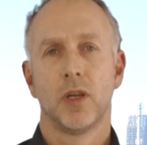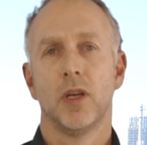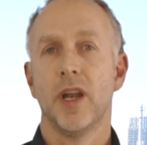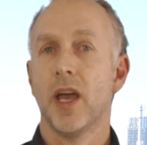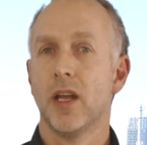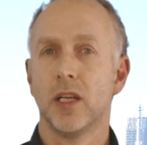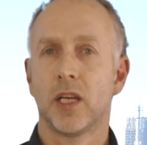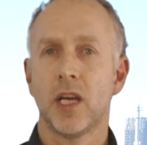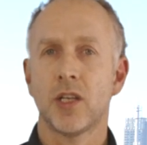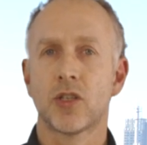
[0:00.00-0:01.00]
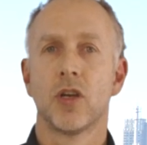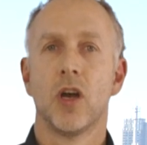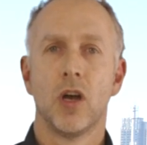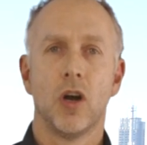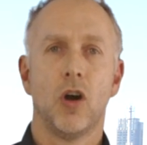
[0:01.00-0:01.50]
In any case,
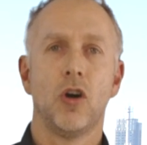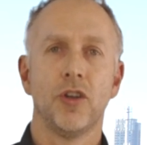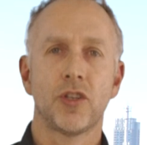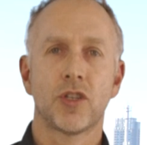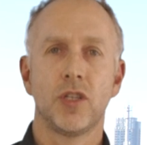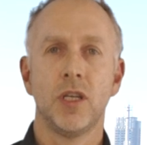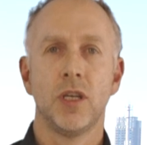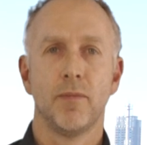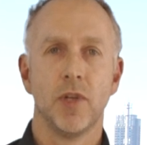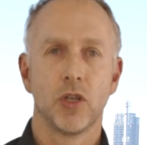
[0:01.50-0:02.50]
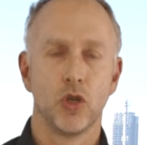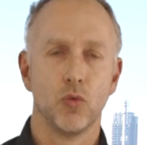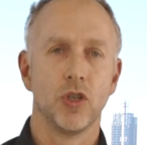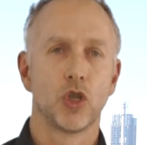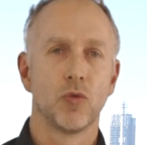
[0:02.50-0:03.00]
honesty is
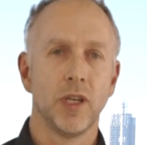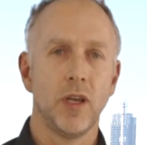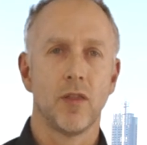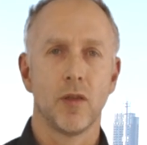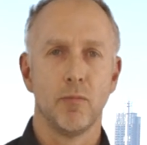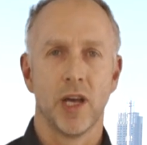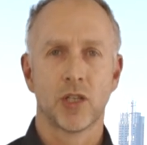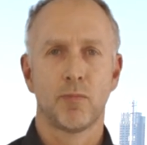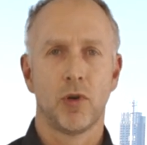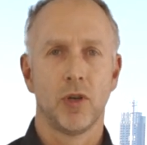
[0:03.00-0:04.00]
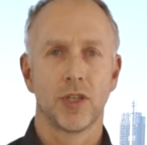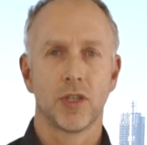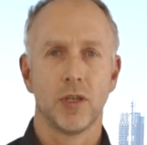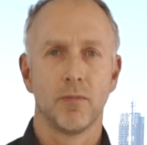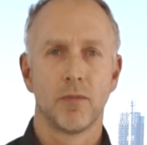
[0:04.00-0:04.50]
usually the best
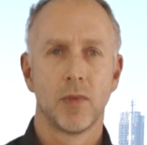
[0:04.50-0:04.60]
policy.